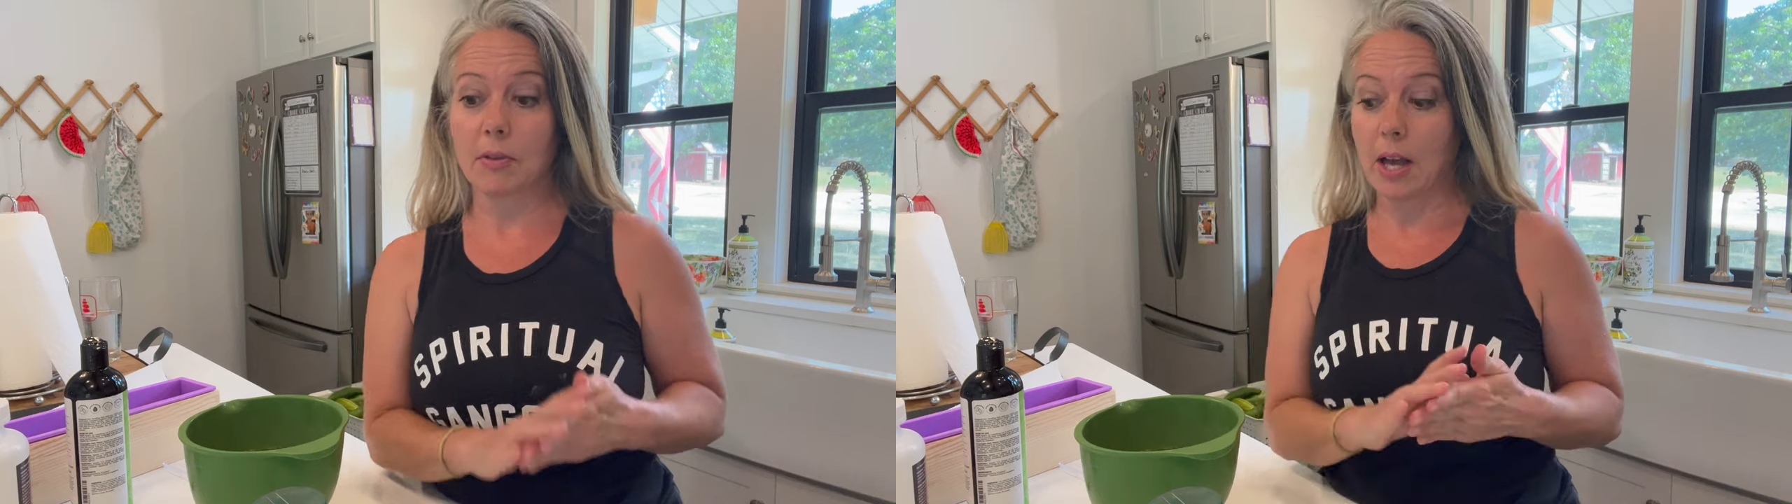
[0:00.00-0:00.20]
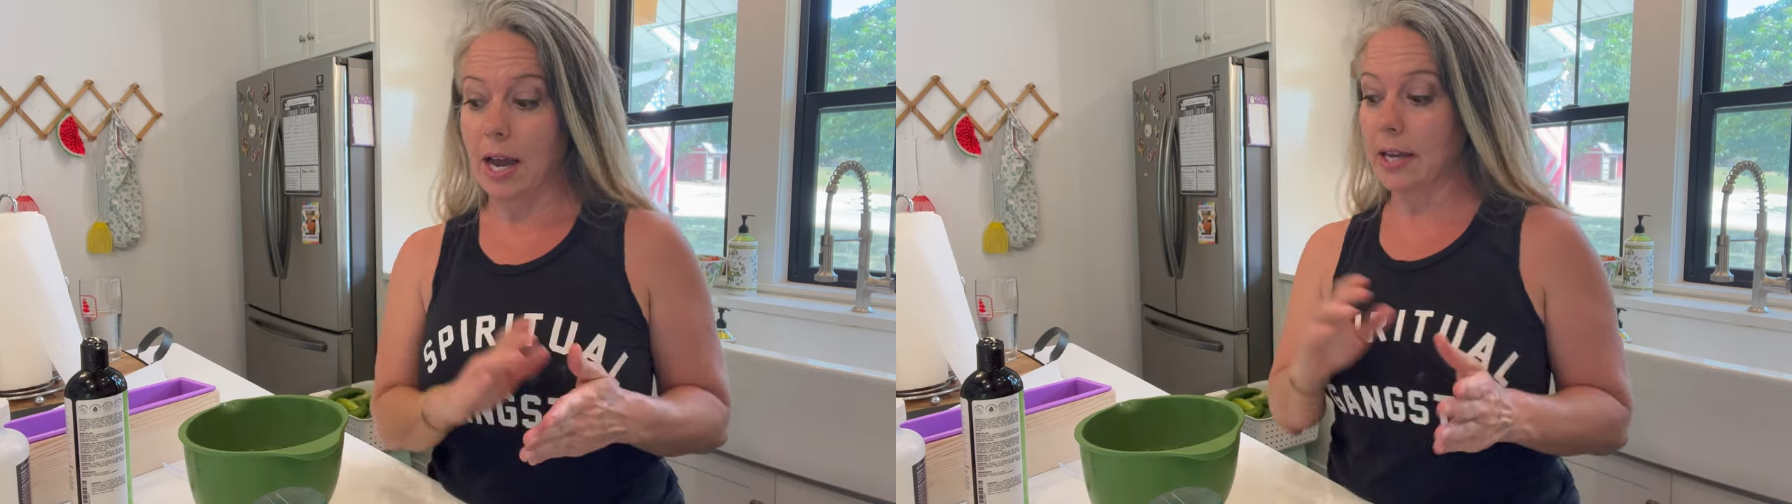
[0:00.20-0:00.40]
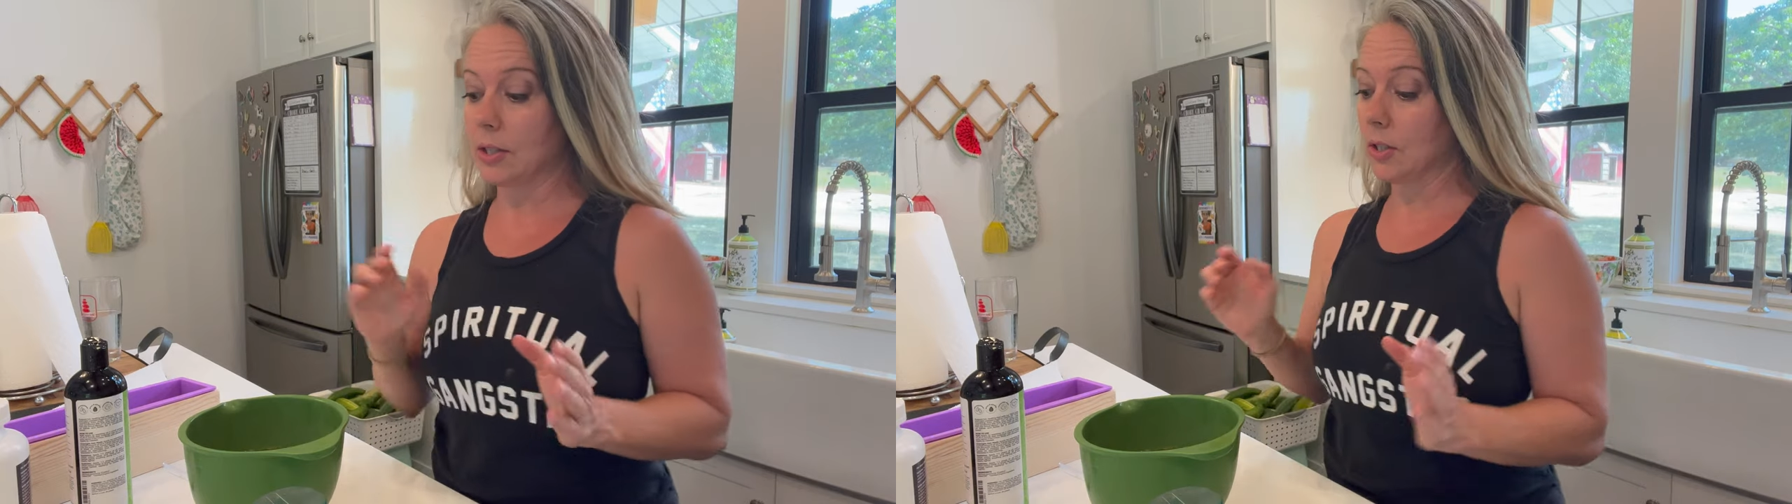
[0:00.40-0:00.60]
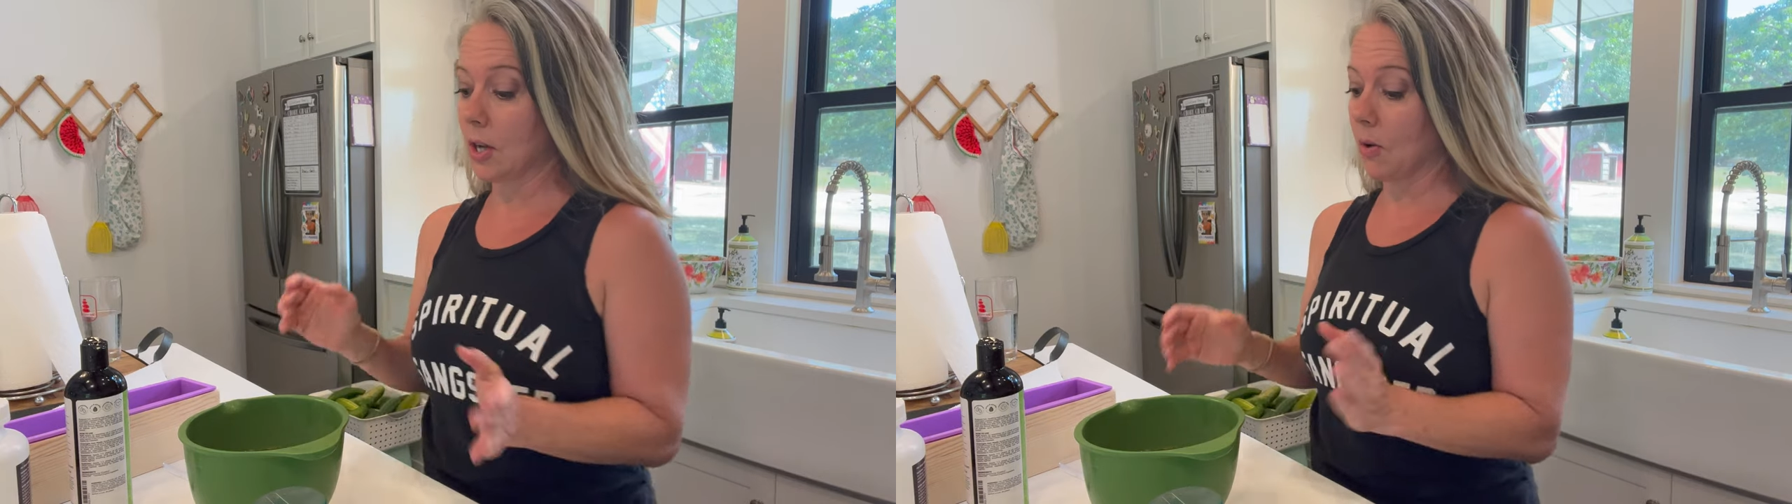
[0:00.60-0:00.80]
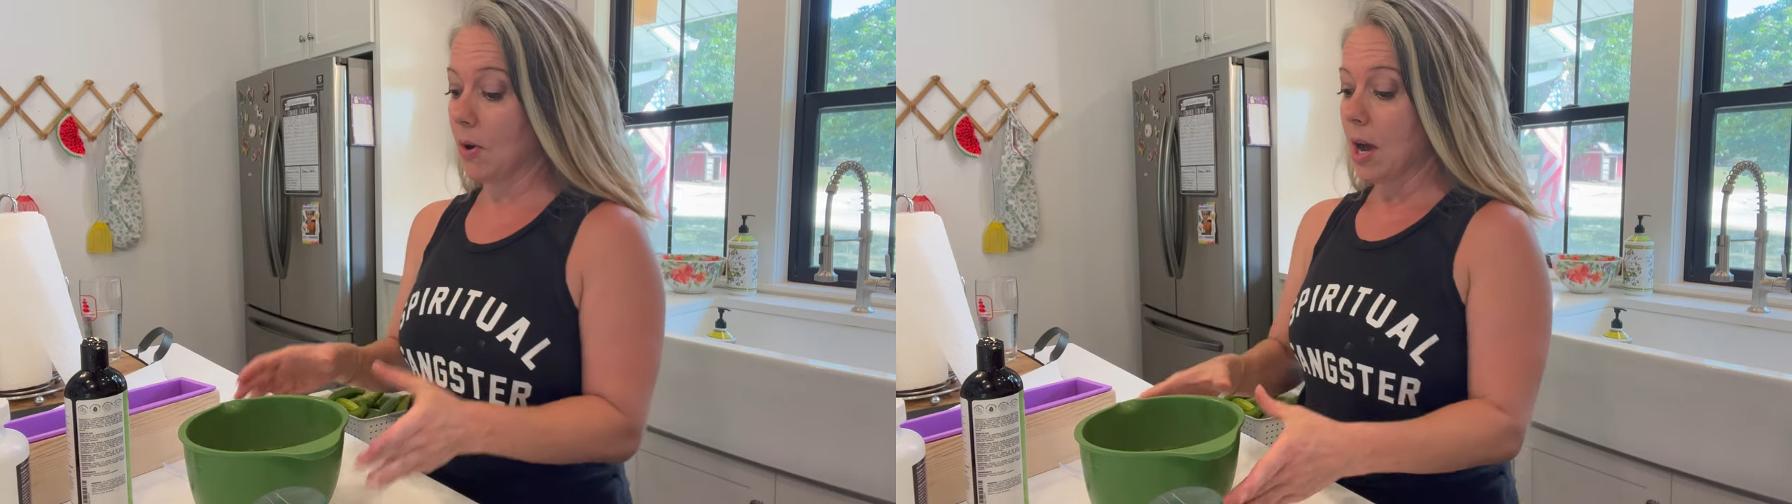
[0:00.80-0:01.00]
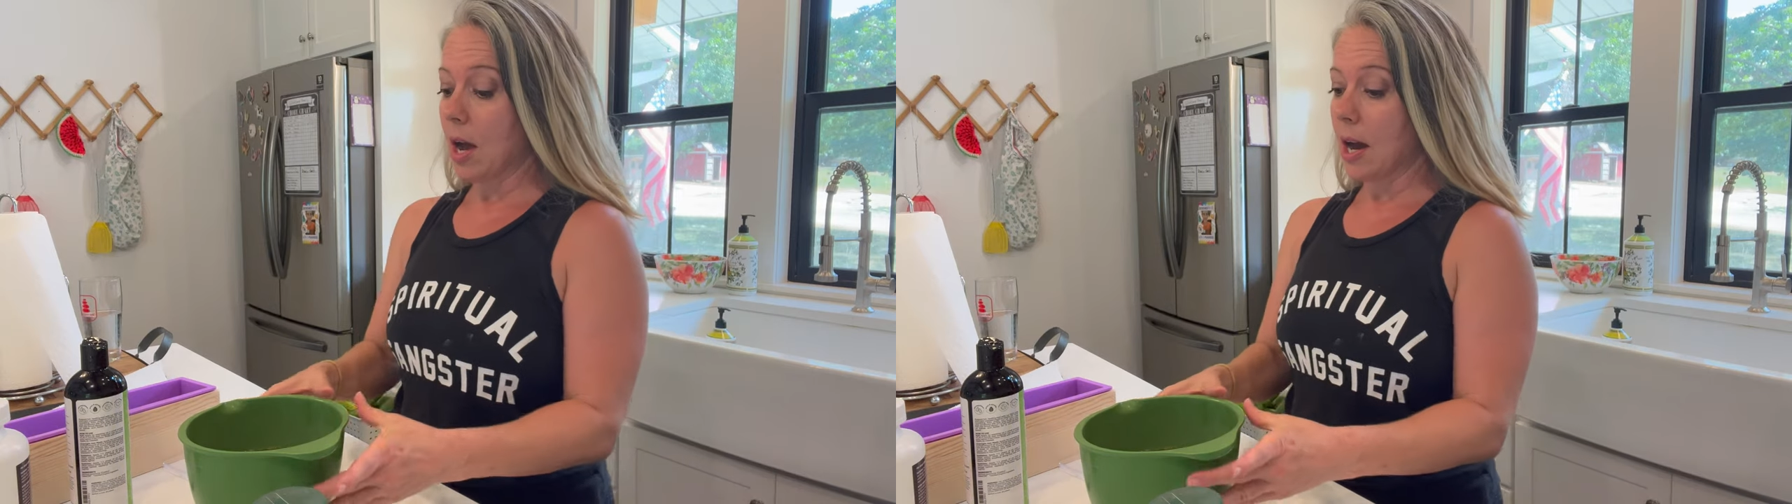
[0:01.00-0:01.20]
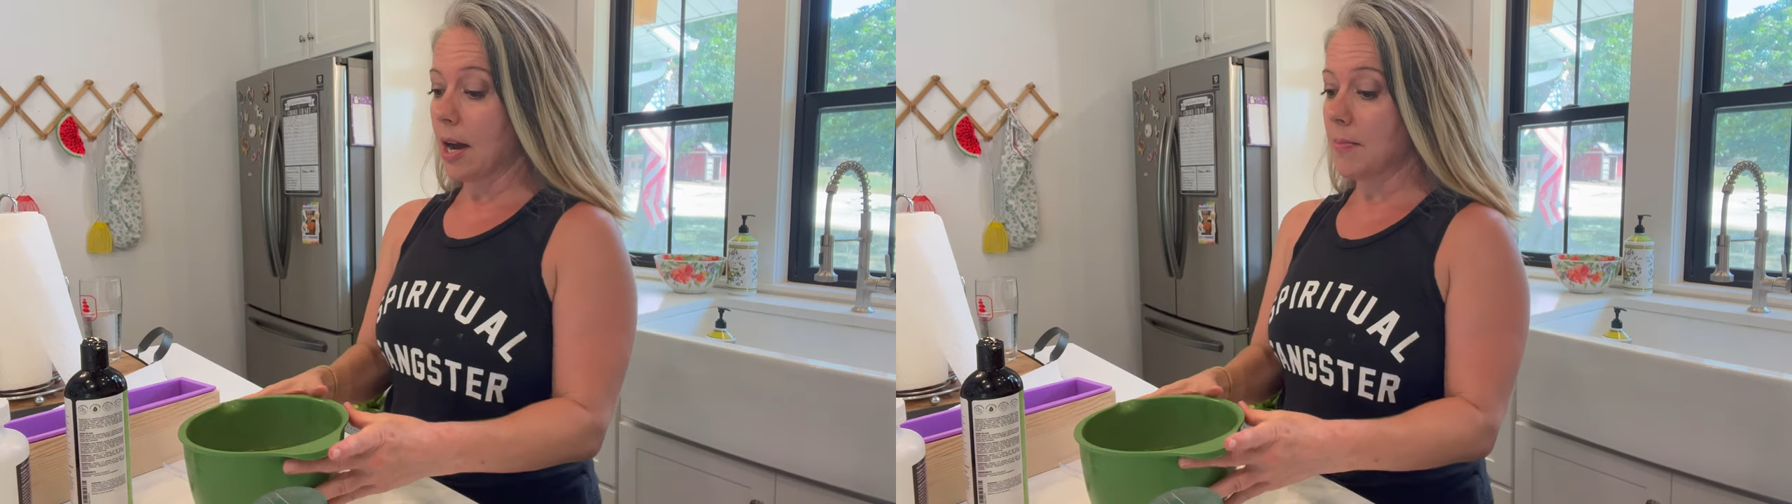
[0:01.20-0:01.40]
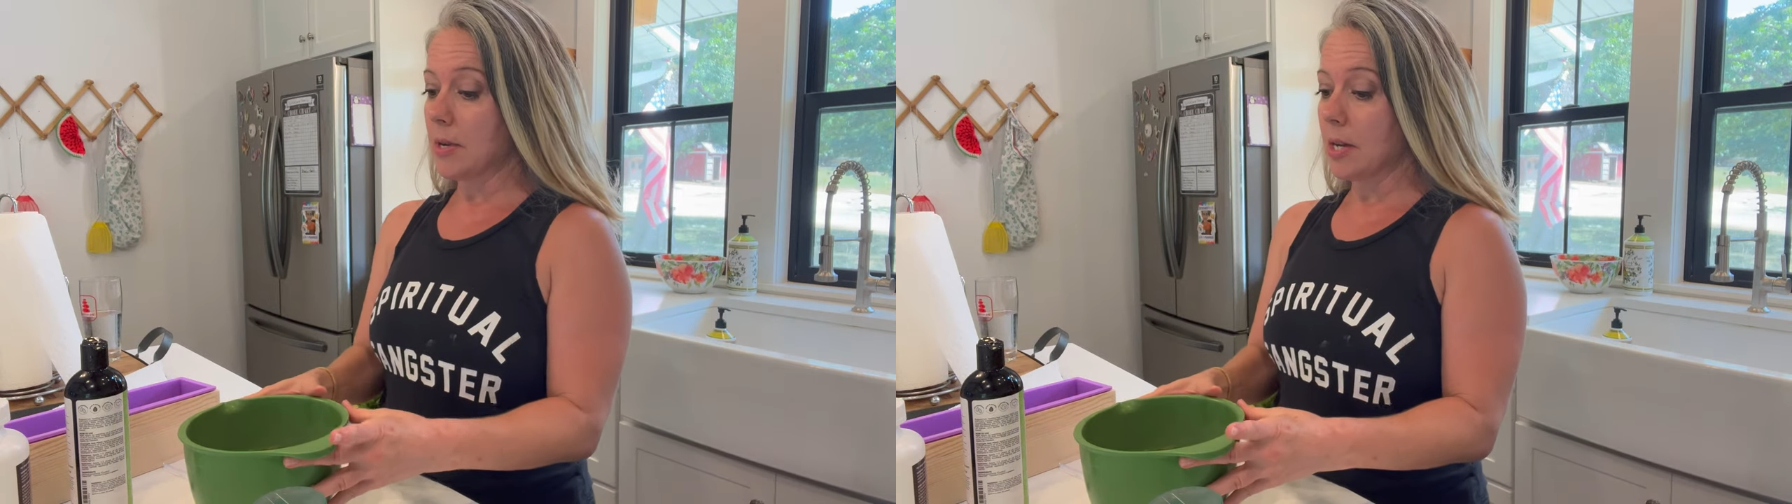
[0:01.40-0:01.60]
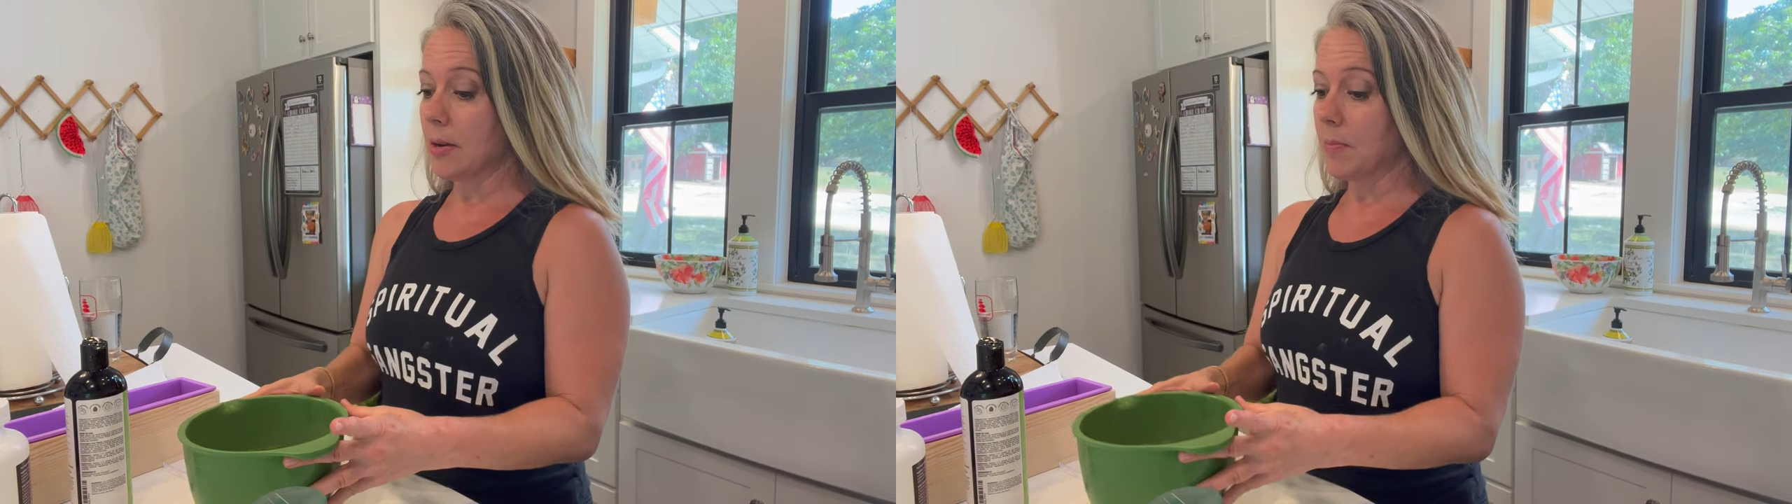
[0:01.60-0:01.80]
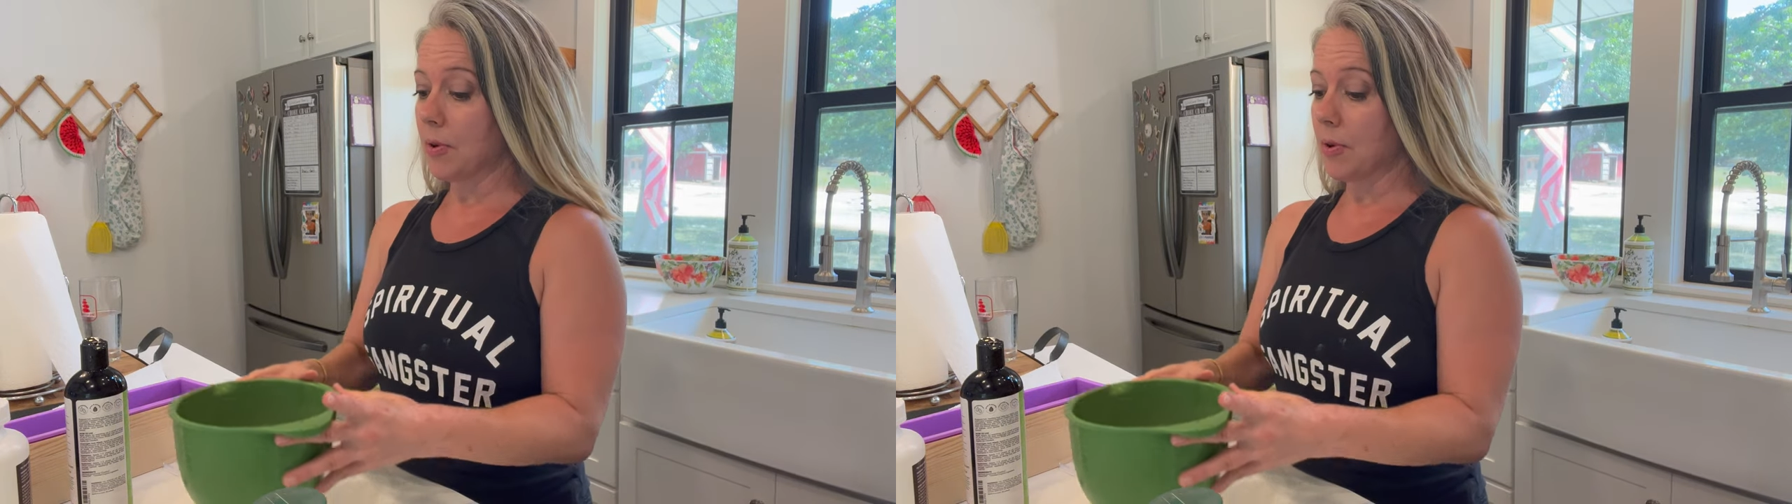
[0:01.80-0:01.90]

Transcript: lye. So I'm gonna